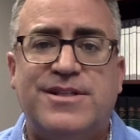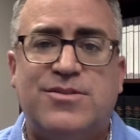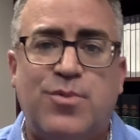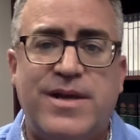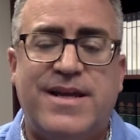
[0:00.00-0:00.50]

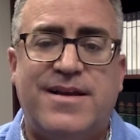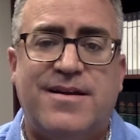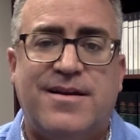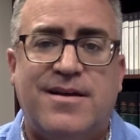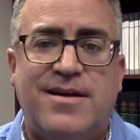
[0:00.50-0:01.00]
this week
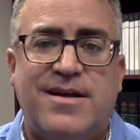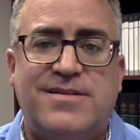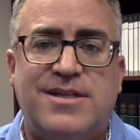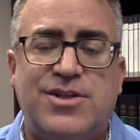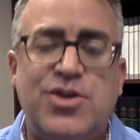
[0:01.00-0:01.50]

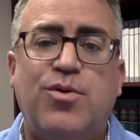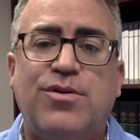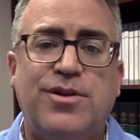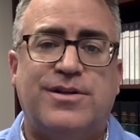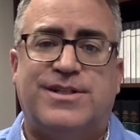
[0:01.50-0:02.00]
is that you
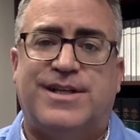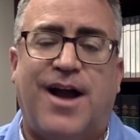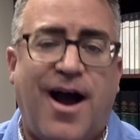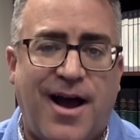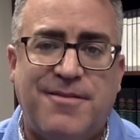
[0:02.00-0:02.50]
will look to
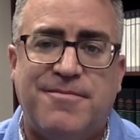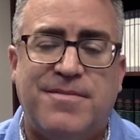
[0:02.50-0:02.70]
God